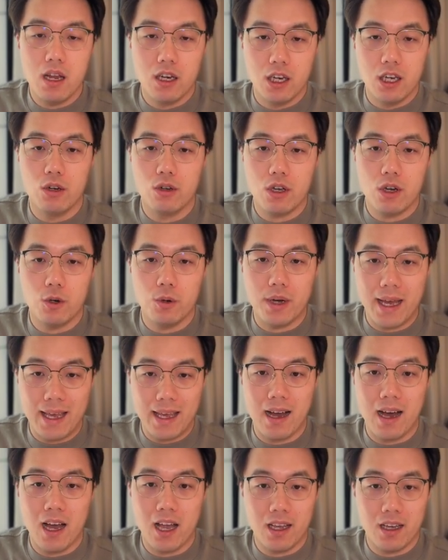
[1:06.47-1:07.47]
local
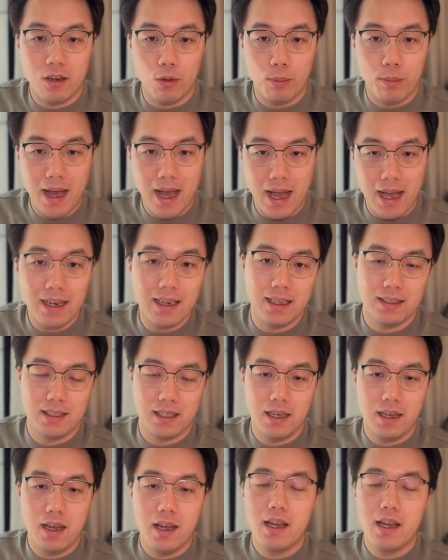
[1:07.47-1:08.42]
AI Copilot